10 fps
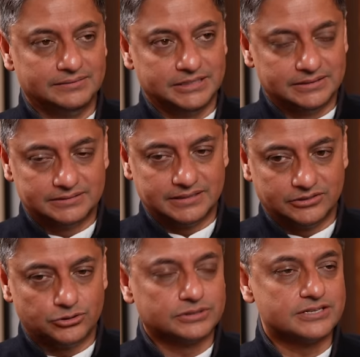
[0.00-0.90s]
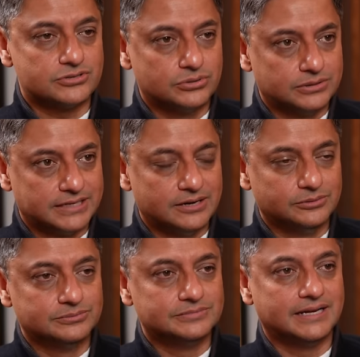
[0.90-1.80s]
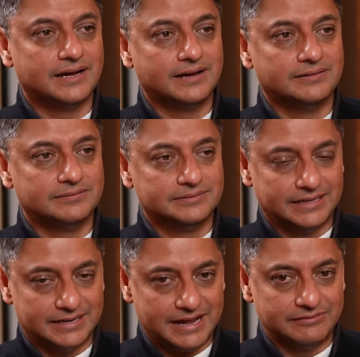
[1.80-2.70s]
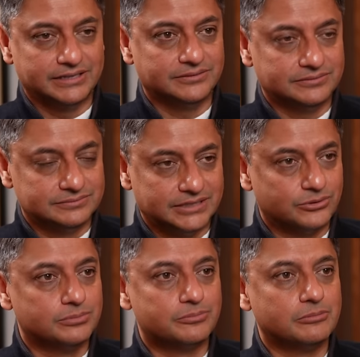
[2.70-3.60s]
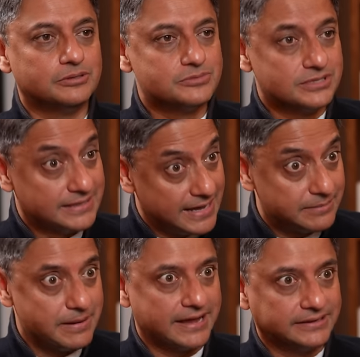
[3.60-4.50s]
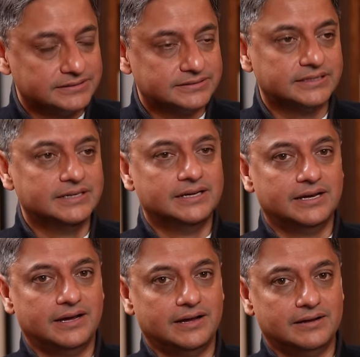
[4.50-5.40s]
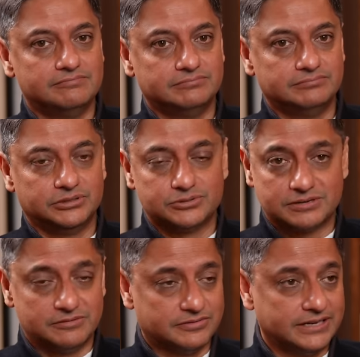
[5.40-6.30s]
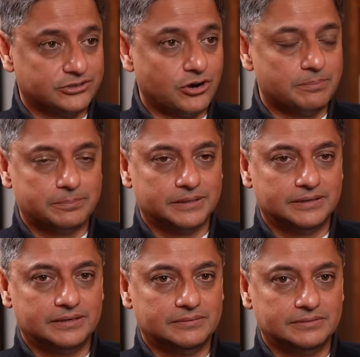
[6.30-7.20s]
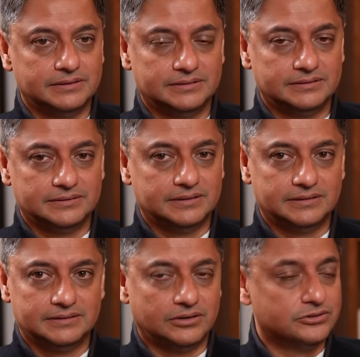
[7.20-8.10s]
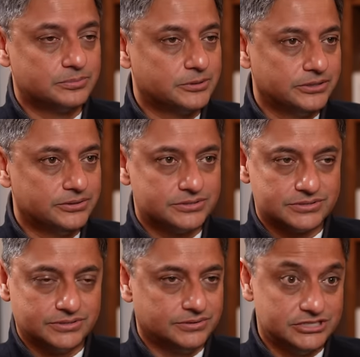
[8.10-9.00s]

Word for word: i mean the, their growth has slowed down the, they are having their own problems in their banks um, you know some of their top uh, uh, uh entrepreneurs you know